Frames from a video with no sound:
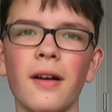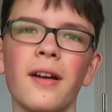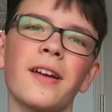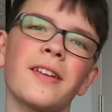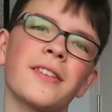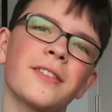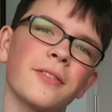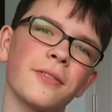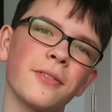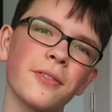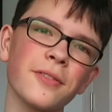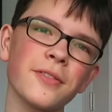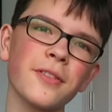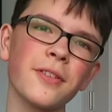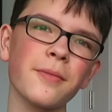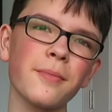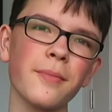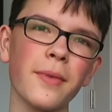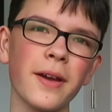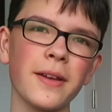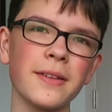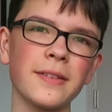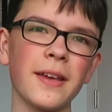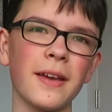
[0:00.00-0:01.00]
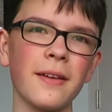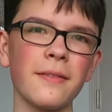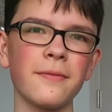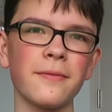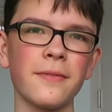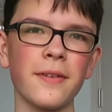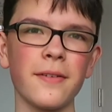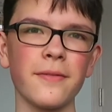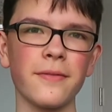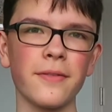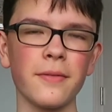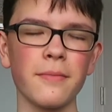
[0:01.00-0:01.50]
Alright, so those are my 10
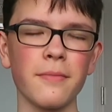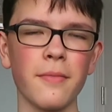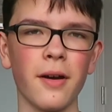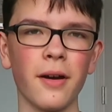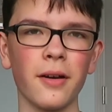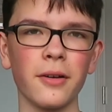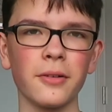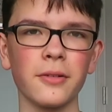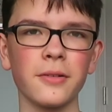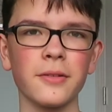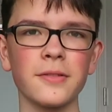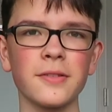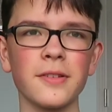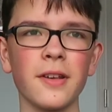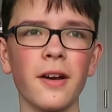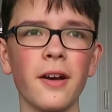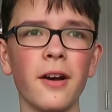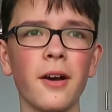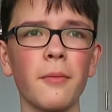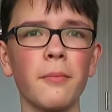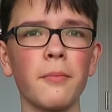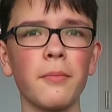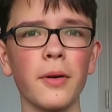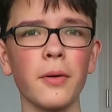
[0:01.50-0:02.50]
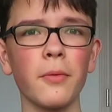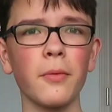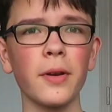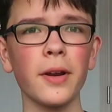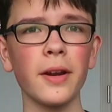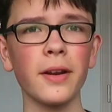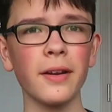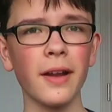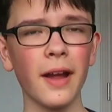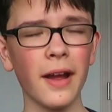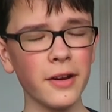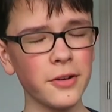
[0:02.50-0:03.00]
favorite models, but what
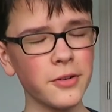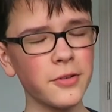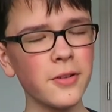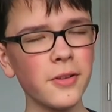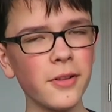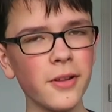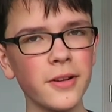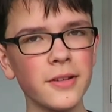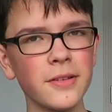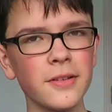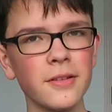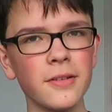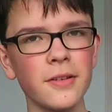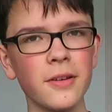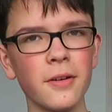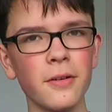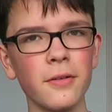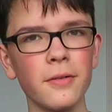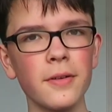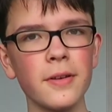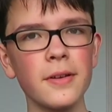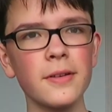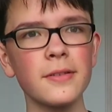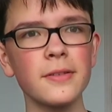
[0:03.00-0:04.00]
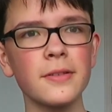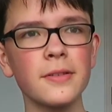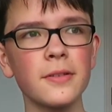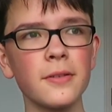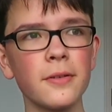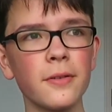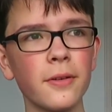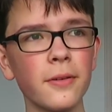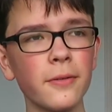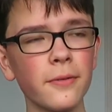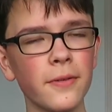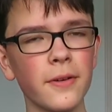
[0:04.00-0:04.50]
I'd actually like to know is
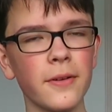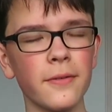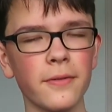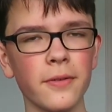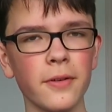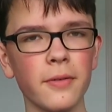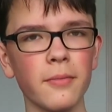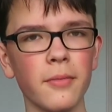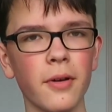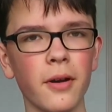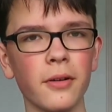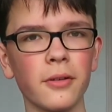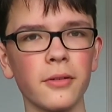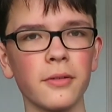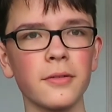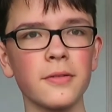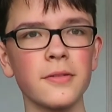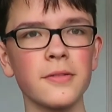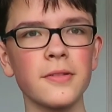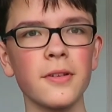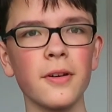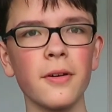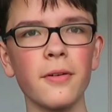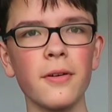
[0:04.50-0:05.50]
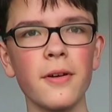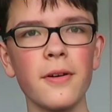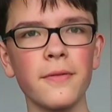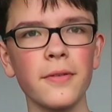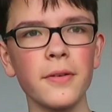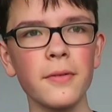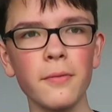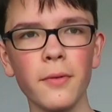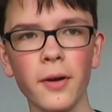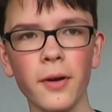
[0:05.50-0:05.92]
your favorite models. So if you